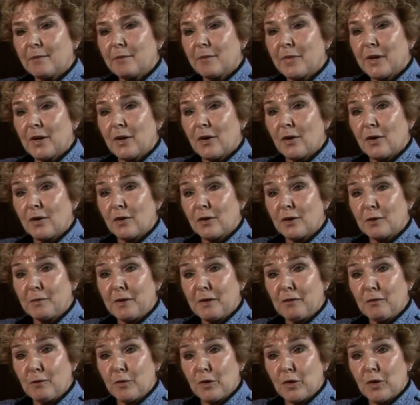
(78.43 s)
But Lord
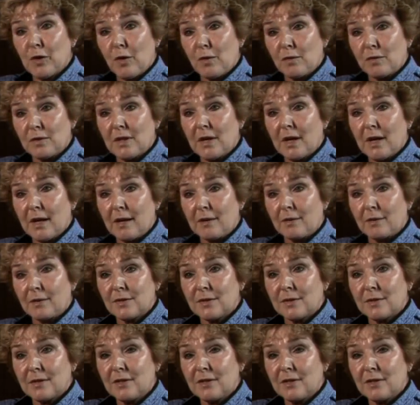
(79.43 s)
Beaverbrook owned the house.